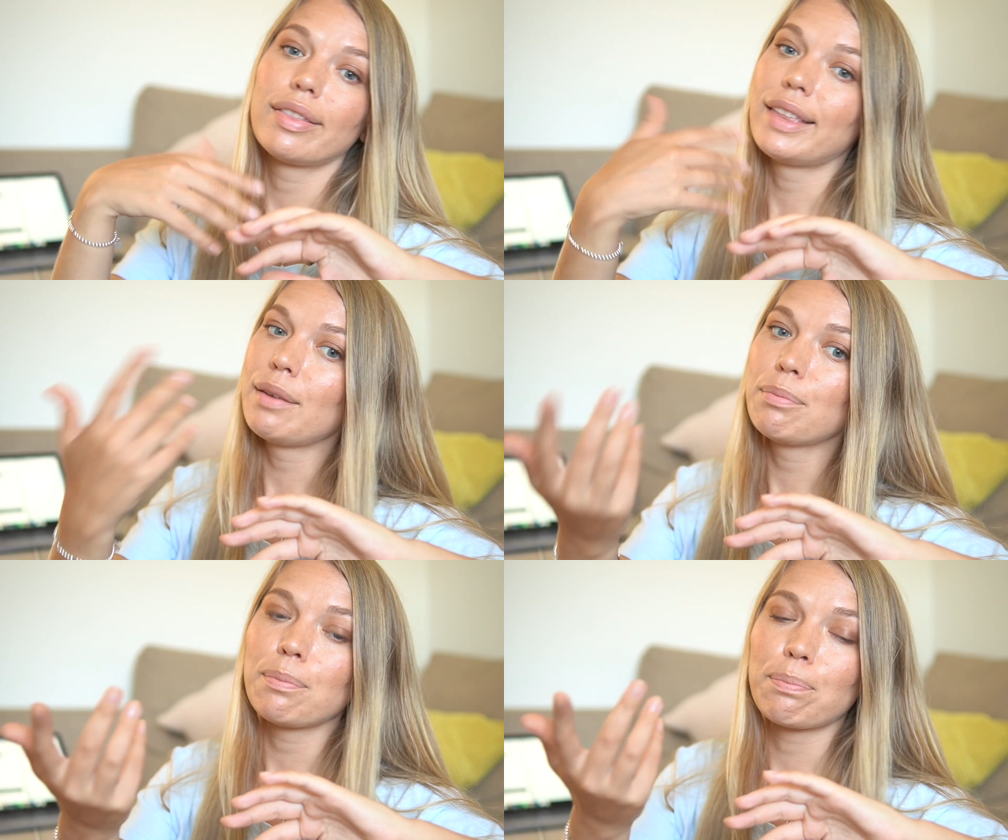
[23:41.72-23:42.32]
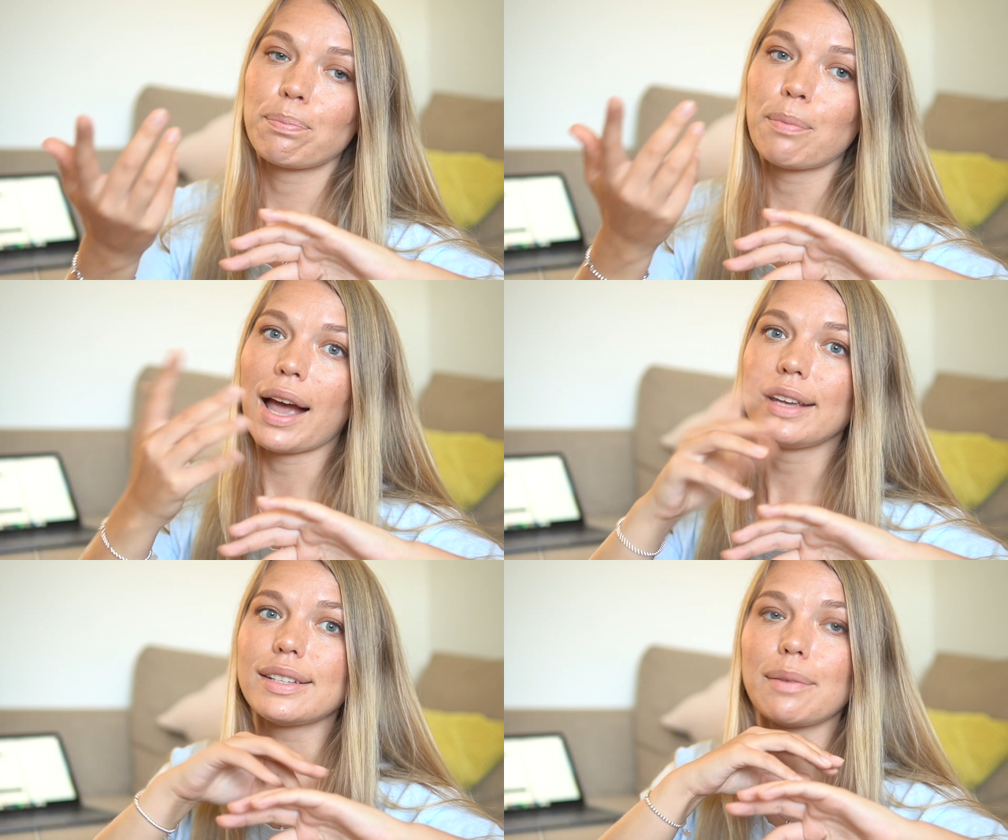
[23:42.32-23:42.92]
They
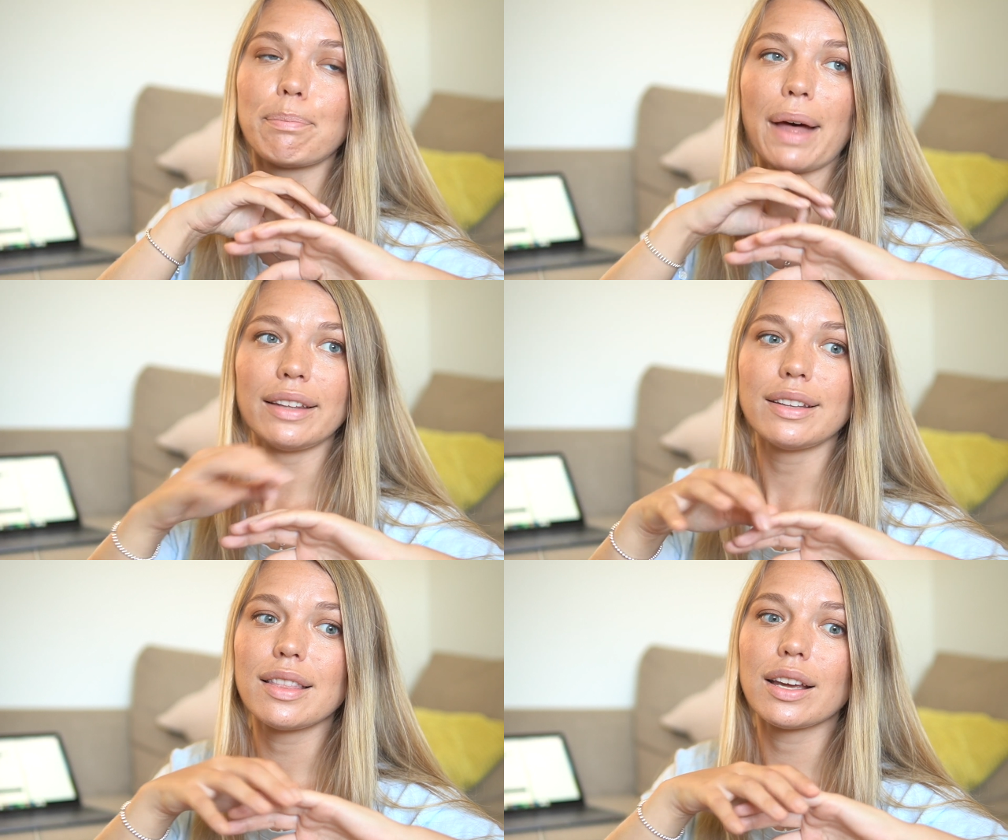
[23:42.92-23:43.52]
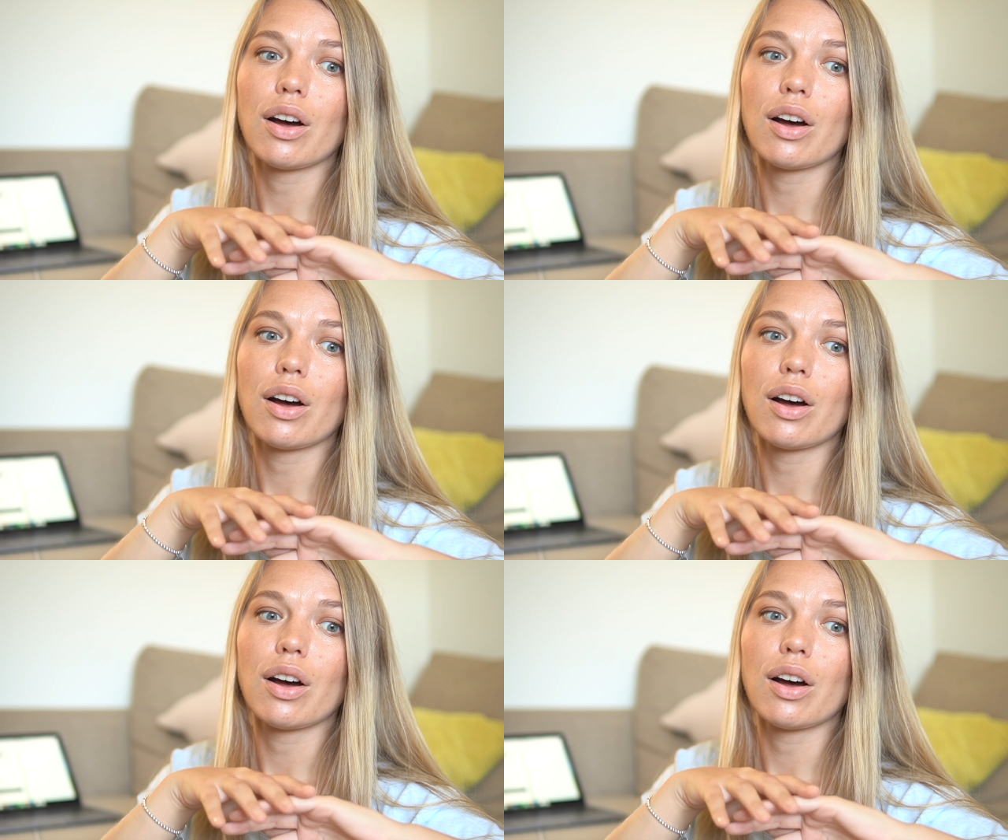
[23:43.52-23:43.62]
might abandon the